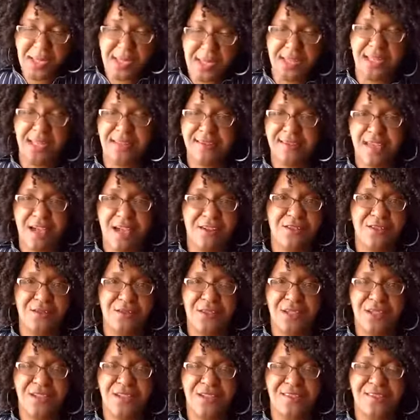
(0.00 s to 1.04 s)
is how you
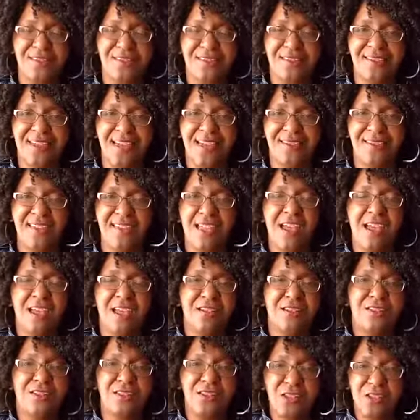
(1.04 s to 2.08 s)
get your success.
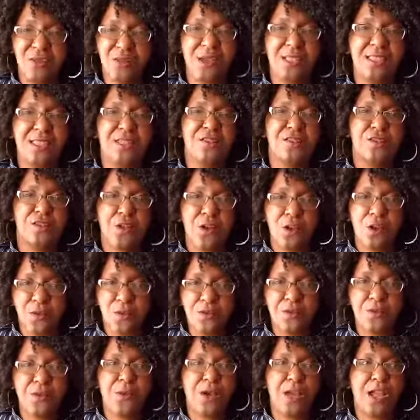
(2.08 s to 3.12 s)
Doing this
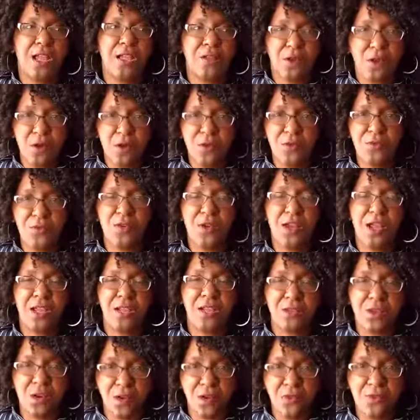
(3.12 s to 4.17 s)
over and over
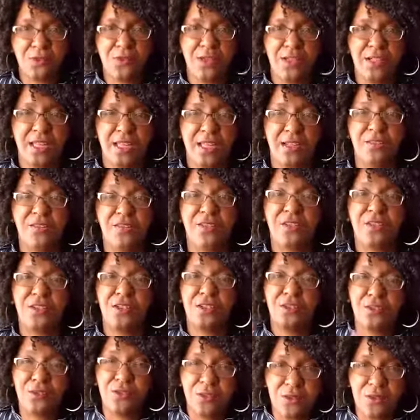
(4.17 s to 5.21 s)
and over again, so that
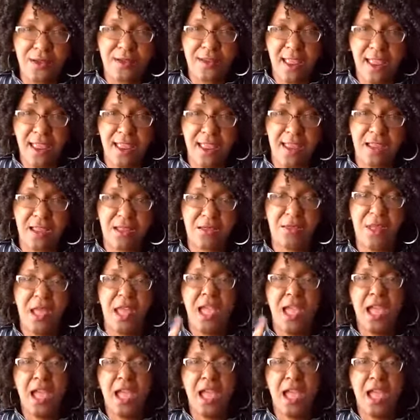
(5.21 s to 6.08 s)
your name